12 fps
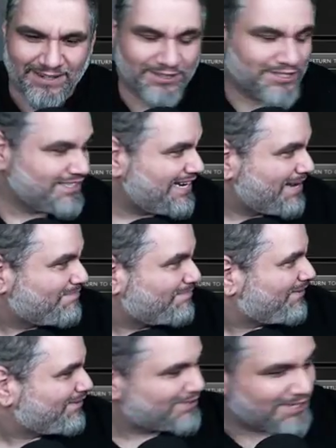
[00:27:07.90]
That was a good game.
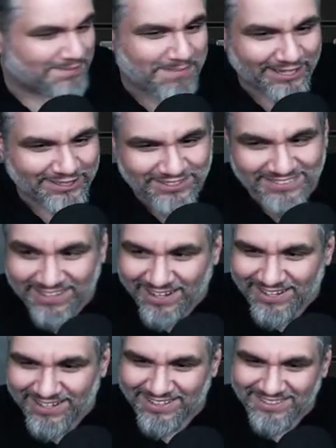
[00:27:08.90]
That was a good match.
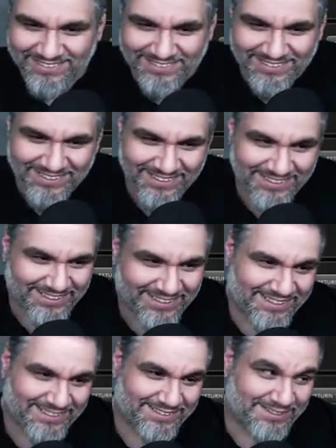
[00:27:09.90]
I uh,
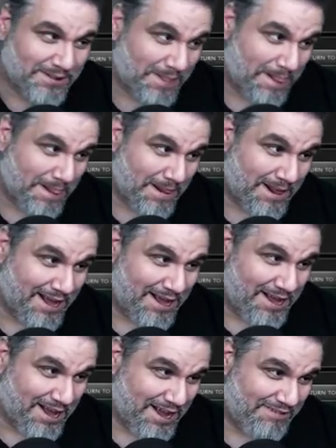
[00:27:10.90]
uh, both sides fought
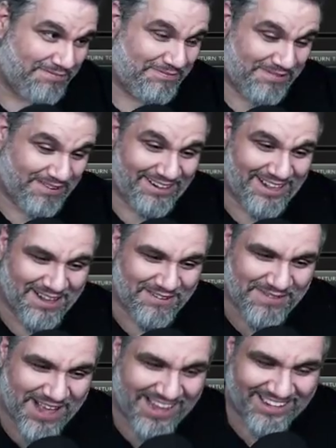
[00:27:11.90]
hard. I felt, I
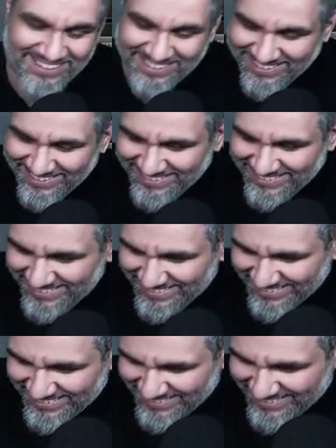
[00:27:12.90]
yeah. We were both trying
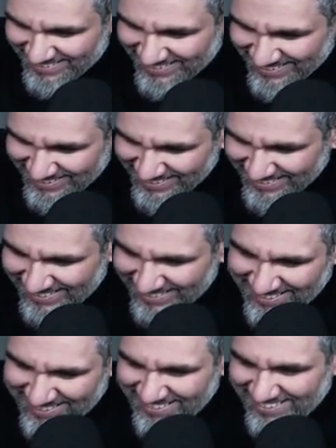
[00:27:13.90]
to do the most broken thing
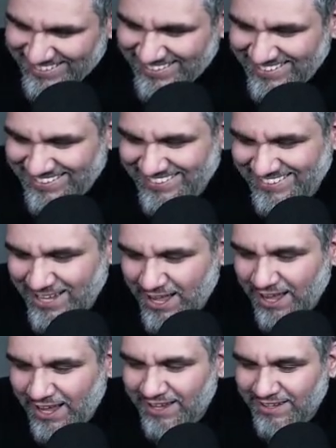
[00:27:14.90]
as fast as
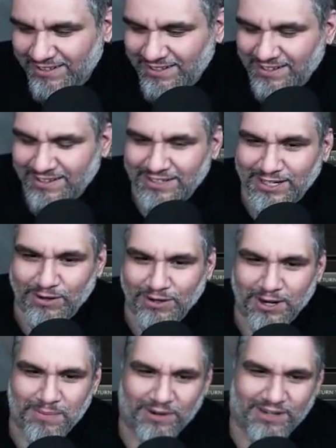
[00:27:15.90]
possible. You know
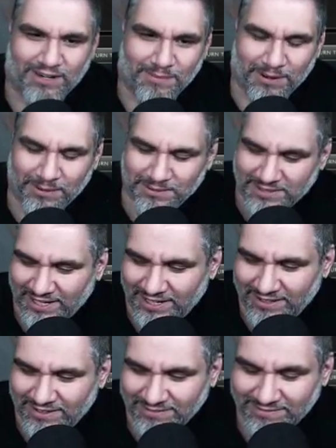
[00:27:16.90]
what our opponent? Our opponent was
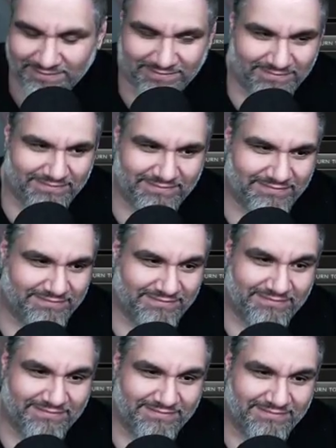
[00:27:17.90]
like, "Not
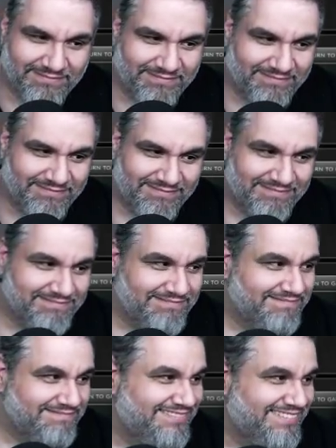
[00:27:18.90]
great, Bob."
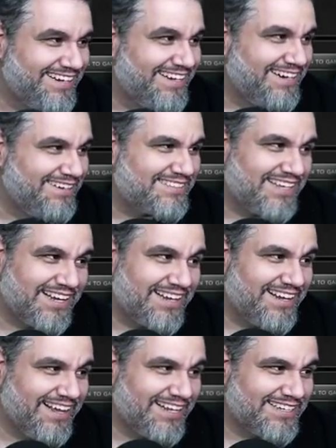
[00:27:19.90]
And I was
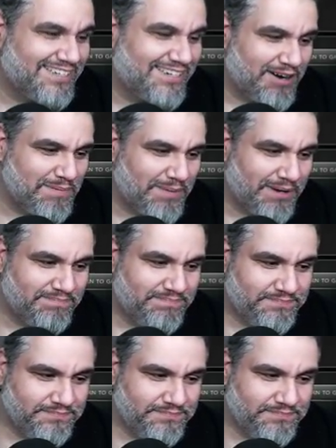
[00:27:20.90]
like, "Yeah, that's not great, Bob."